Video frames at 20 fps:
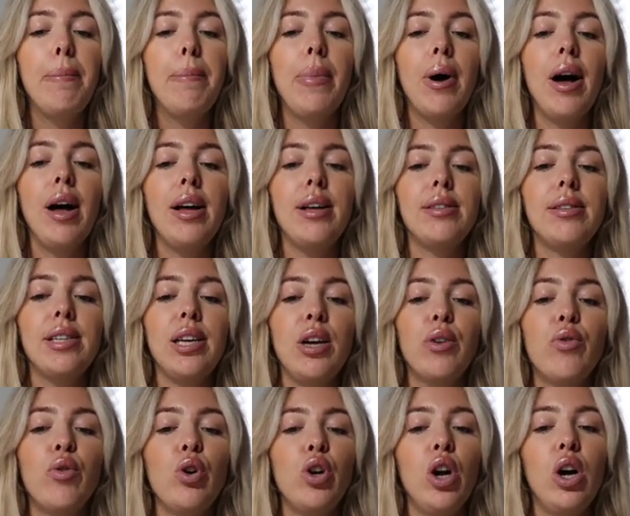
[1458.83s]
But
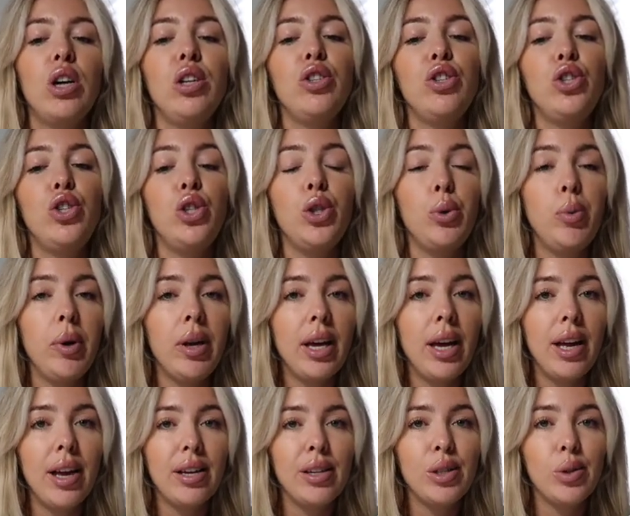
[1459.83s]
if we're not doing
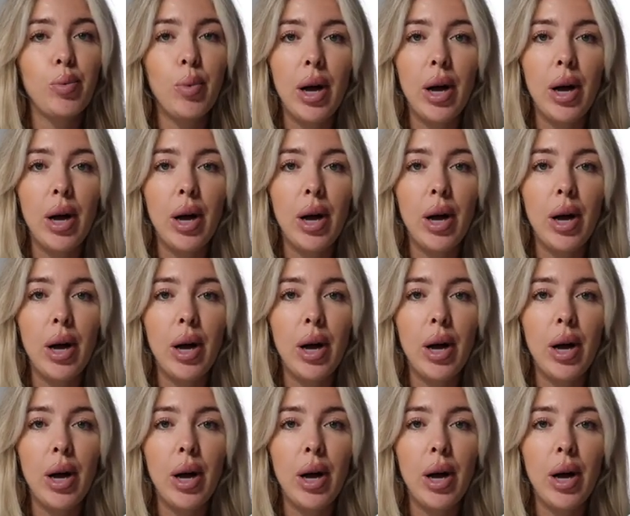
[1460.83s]
it as